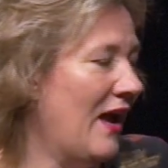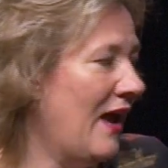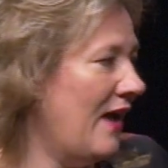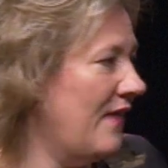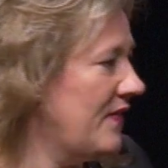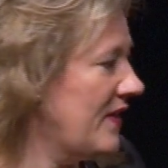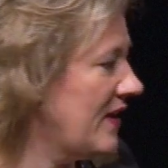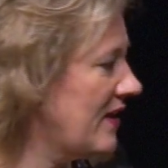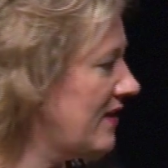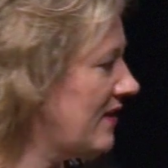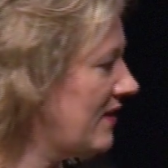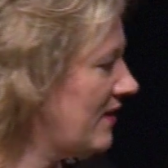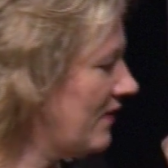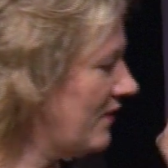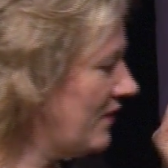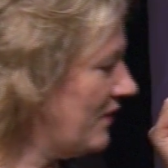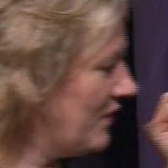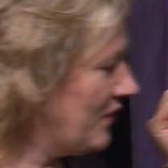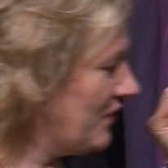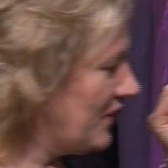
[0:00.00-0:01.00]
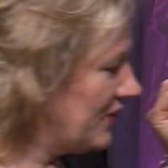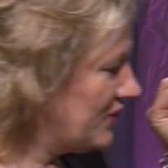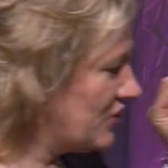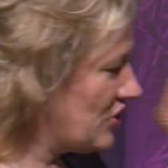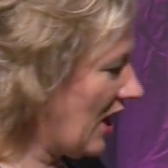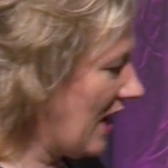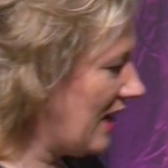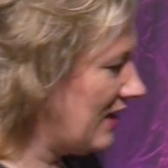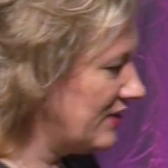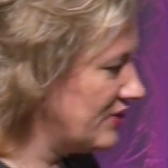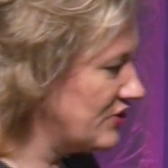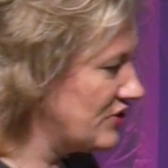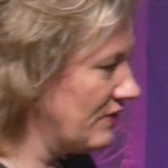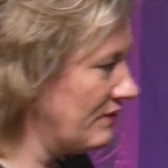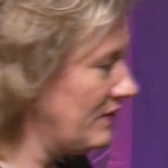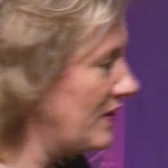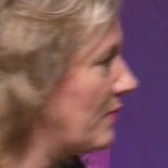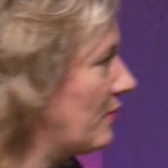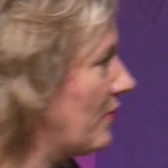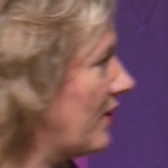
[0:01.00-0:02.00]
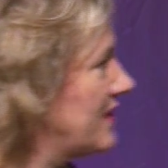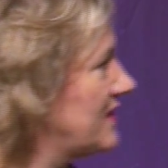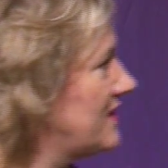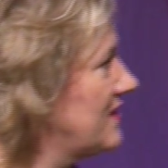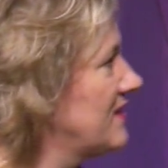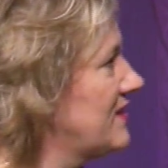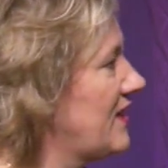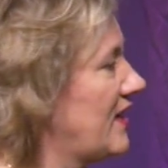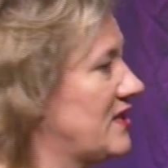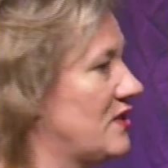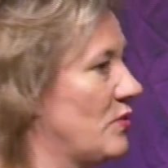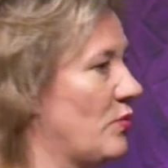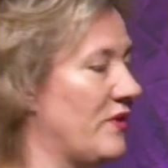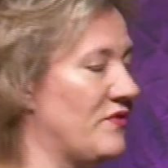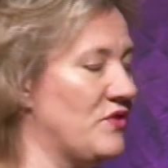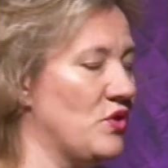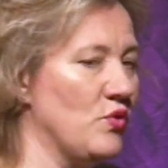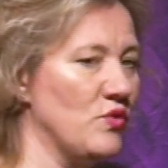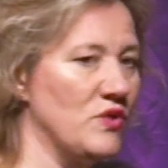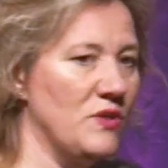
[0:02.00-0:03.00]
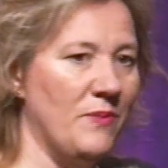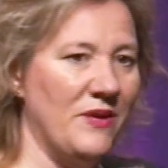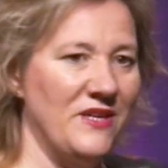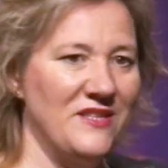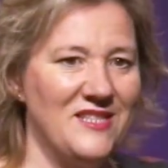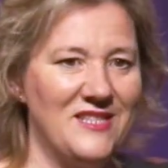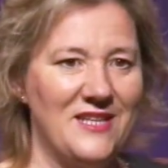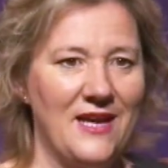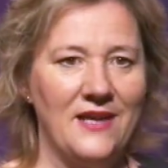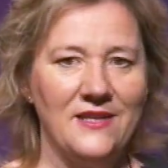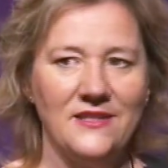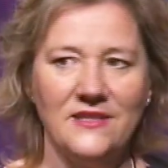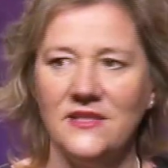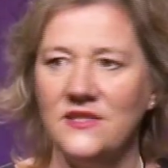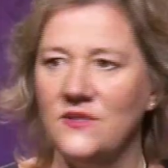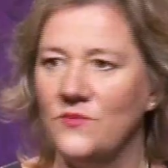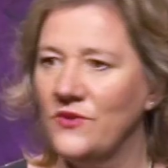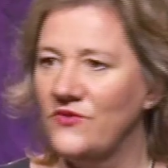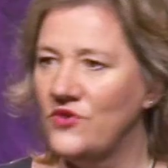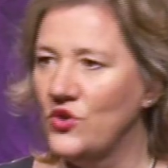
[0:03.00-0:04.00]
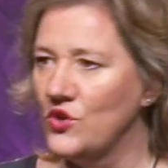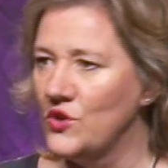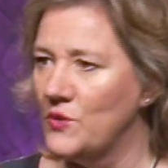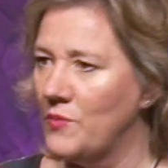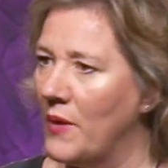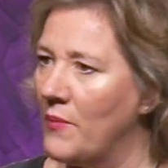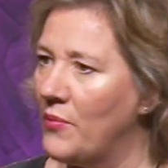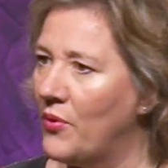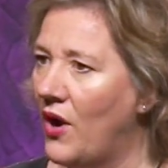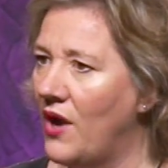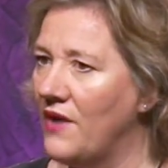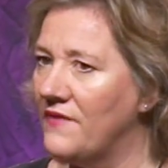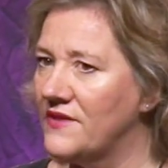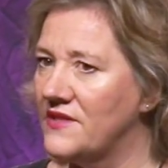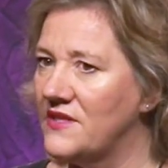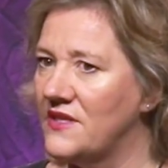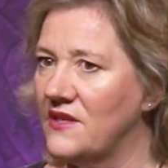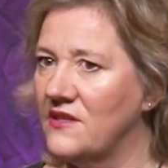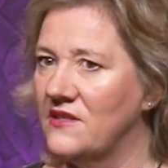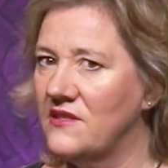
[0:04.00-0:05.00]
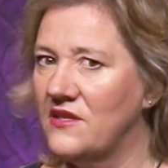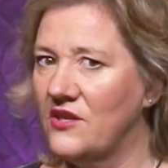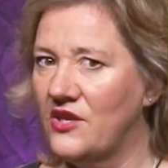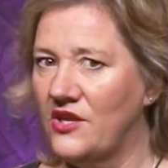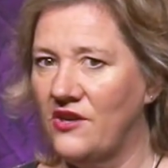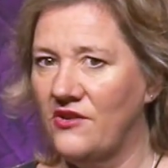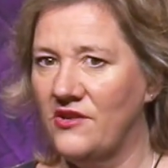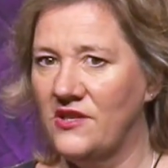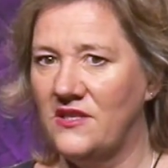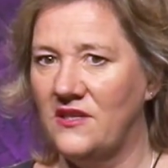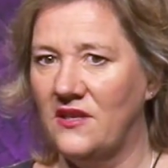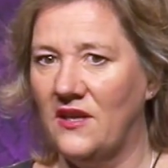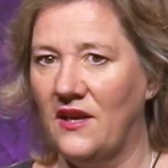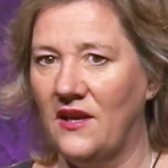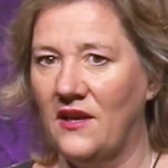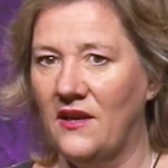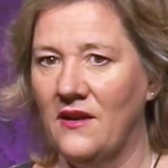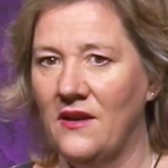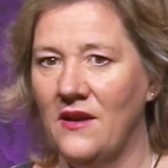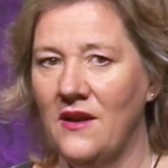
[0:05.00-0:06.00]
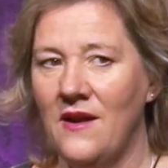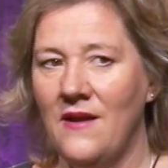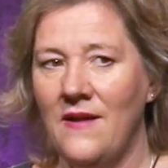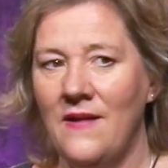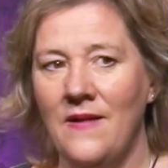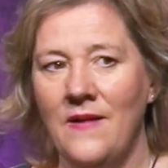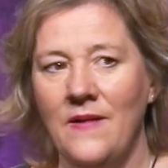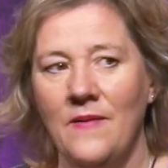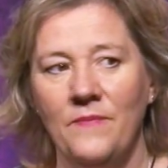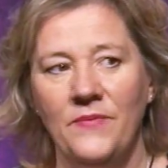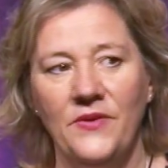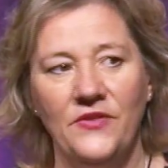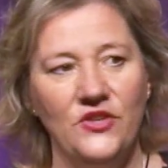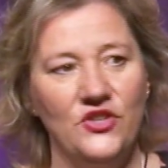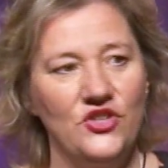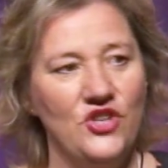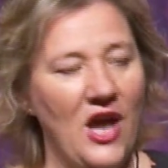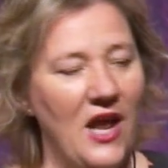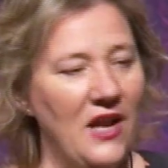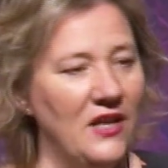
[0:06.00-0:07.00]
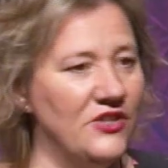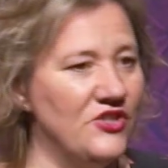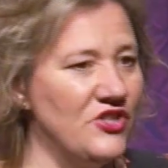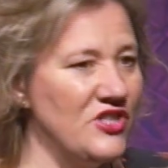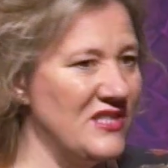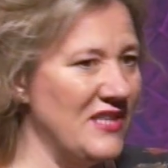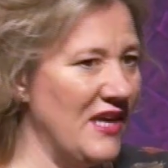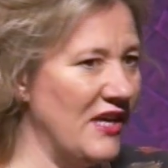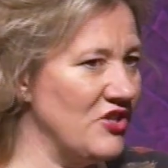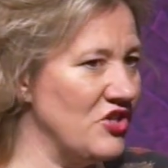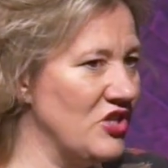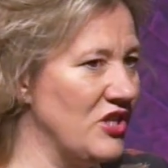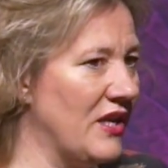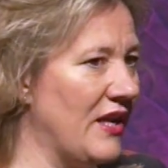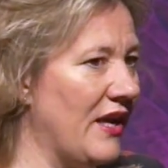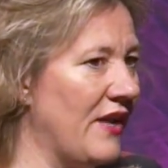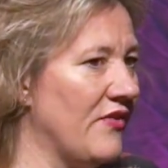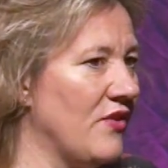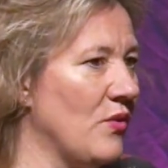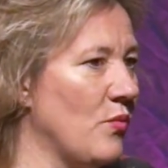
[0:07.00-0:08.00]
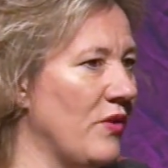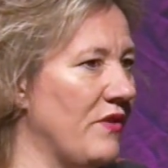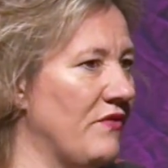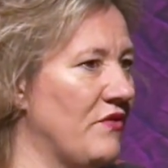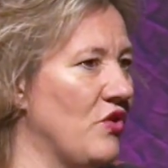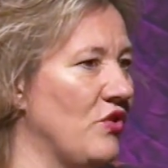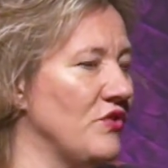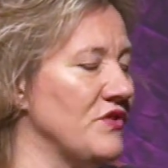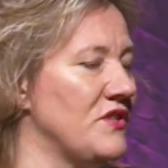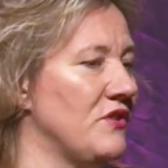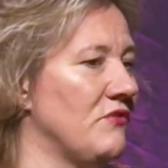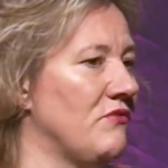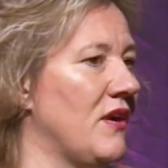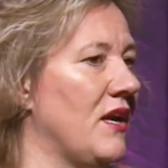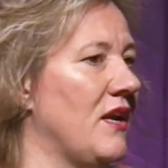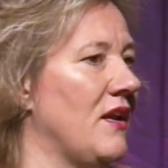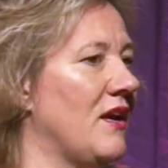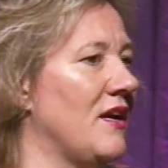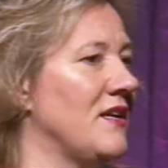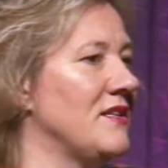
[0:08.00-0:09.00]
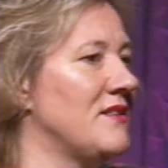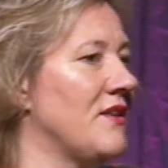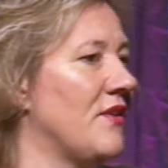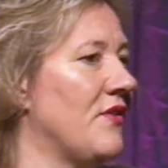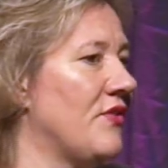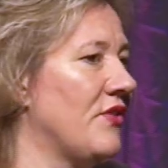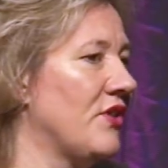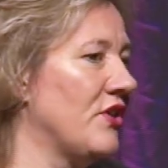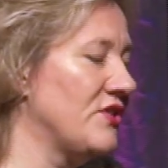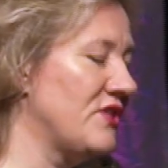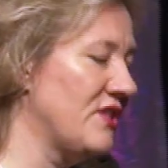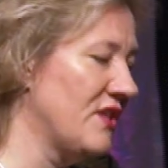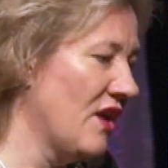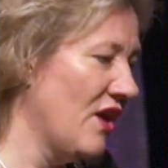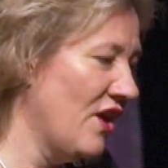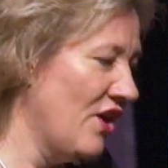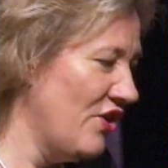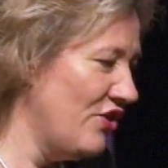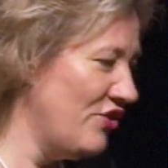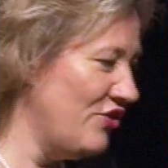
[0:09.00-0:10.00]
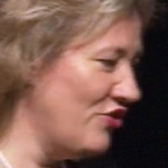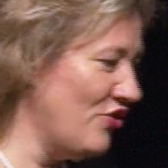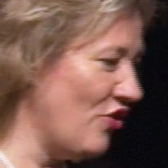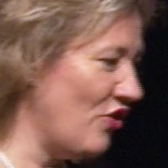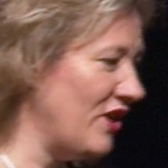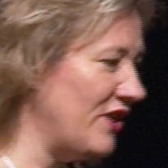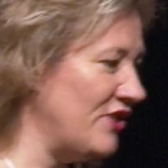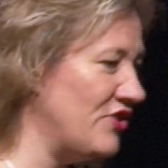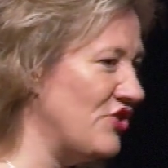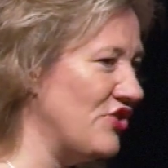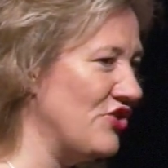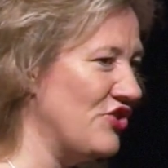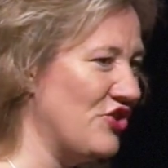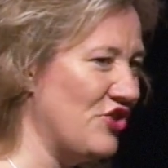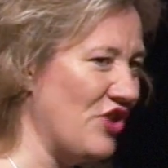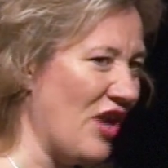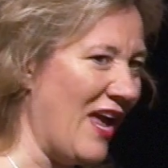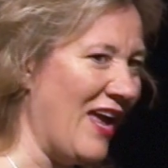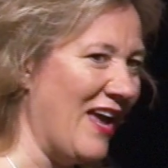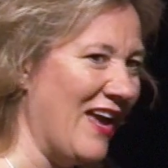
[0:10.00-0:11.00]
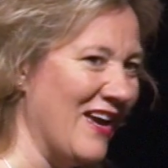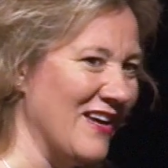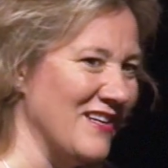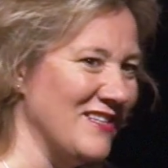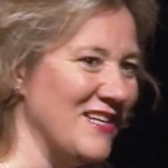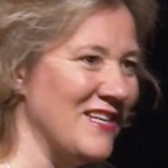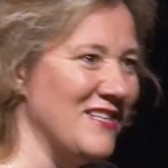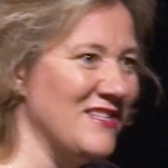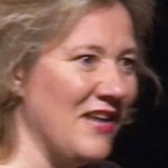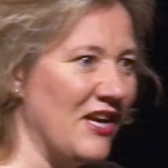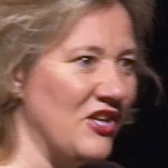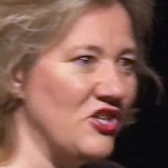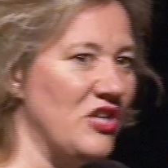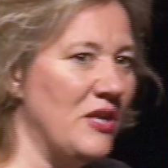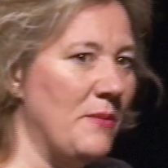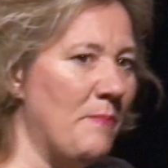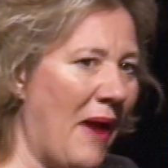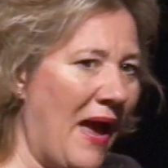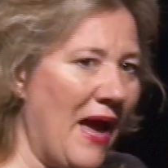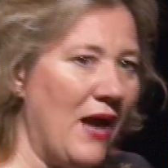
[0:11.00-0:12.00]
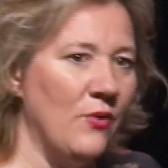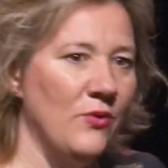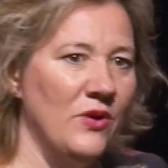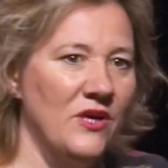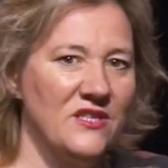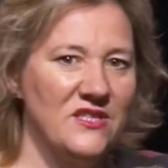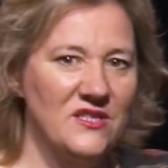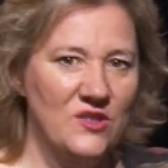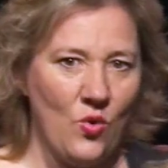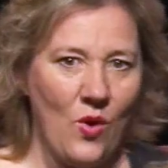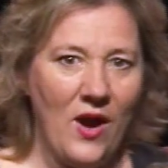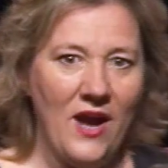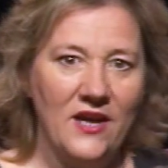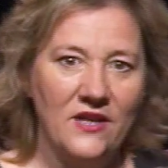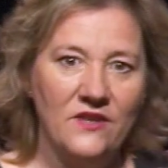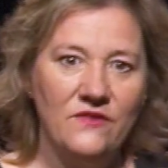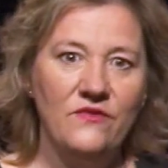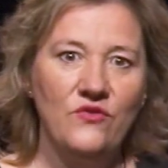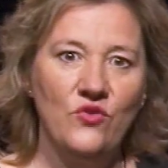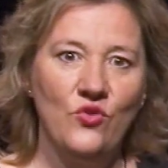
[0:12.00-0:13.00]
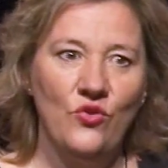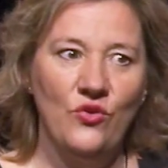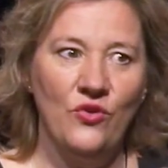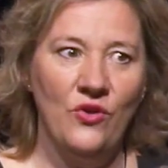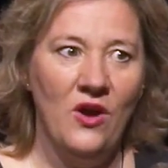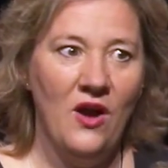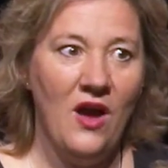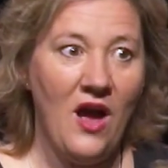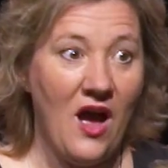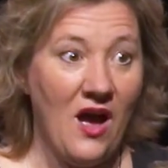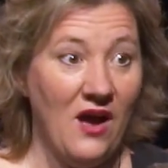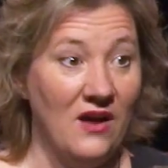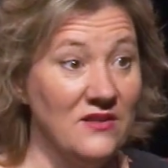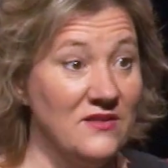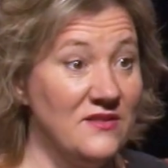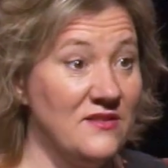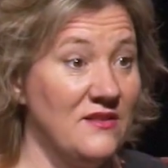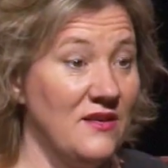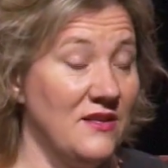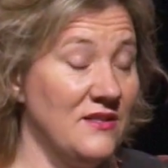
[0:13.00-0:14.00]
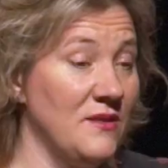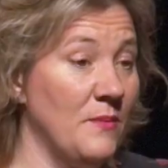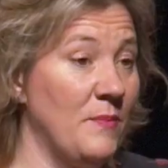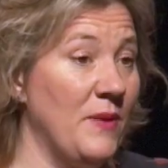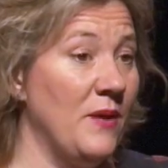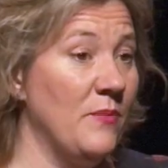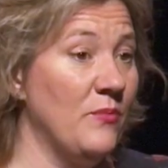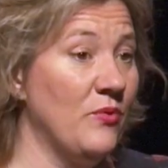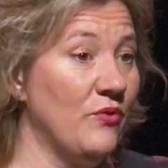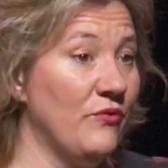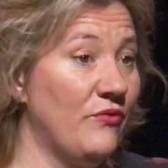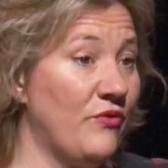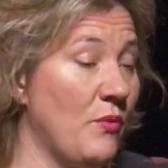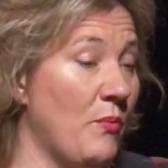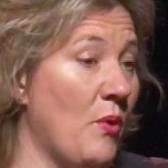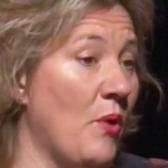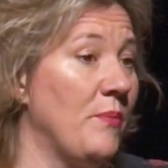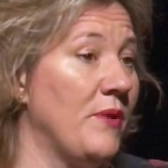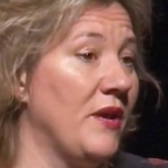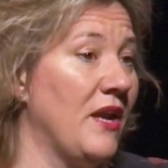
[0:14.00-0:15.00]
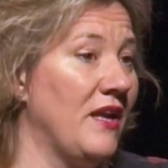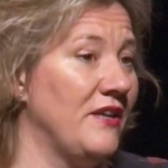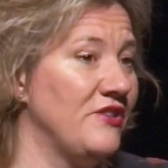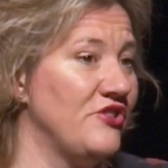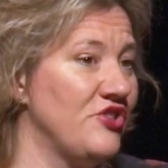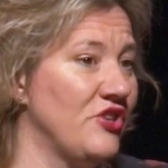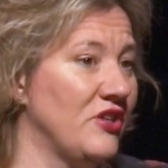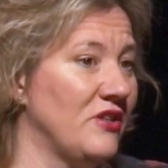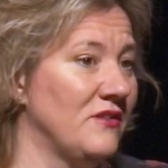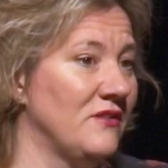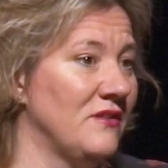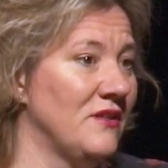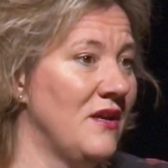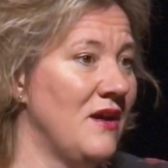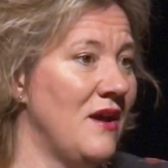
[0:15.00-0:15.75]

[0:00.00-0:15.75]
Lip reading: And the challenge of liberating data, we've talked about standards, we've talked about privacy and security, but the challenge is actually that we've got to realize that knowledge shared is actually power squared for us as a people, for a population.